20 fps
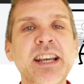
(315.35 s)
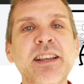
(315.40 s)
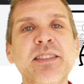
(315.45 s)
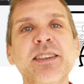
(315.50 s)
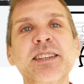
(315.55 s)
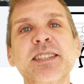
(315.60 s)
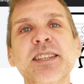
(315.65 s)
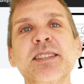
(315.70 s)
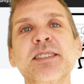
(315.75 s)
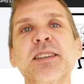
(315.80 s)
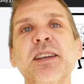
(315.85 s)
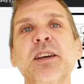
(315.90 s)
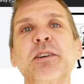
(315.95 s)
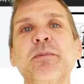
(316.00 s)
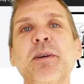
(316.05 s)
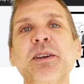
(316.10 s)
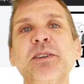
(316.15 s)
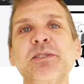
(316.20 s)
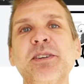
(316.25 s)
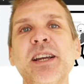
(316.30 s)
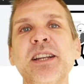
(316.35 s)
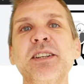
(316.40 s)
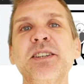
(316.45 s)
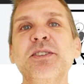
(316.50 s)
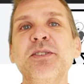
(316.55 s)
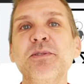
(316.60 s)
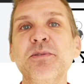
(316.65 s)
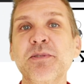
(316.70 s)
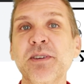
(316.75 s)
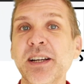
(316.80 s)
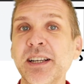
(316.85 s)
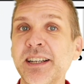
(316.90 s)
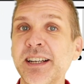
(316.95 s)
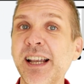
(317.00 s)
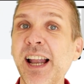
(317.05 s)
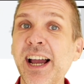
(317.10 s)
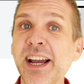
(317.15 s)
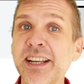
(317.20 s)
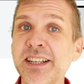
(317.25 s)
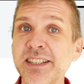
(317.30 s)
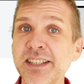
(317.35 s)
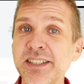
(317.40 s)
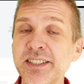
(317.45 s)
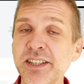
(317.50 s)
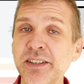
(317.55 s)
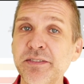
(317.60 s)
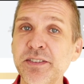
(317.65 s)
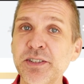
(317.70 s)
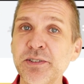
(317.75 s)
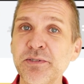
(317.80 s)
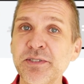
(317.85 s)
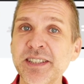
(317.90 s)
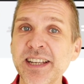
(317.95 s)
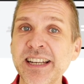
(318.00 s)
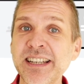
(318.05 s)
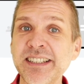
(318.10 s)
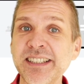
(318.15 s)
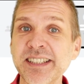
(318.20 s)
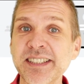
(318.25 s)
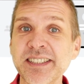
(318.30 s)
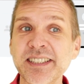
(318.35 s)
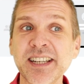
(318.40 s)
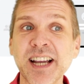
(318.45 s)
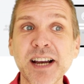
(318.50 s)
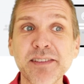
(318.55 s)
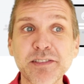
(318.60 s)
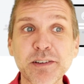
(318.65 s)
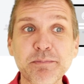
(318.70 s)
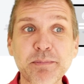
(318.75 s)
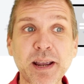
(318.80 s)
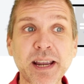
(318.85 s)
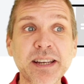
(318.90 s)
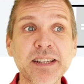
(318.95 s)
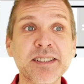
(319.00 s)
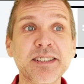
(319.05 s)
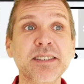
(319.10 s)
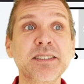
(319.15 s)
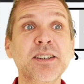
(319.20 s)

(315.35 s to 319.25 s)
This is where you can do client interviews and discover pains and